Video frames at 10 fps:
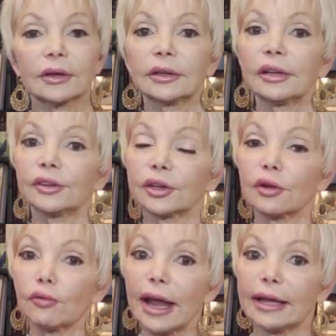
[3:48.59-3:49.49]
Let's look
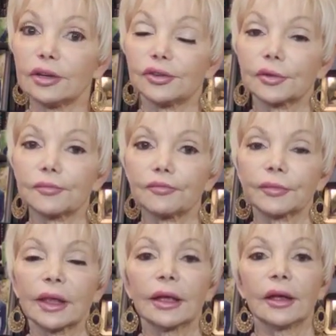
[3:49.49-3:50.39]
at rage,
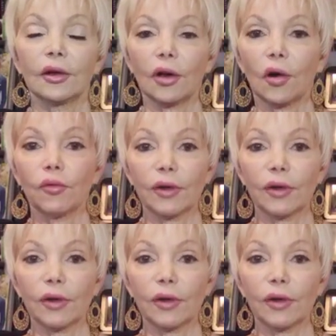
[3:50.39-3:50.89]
or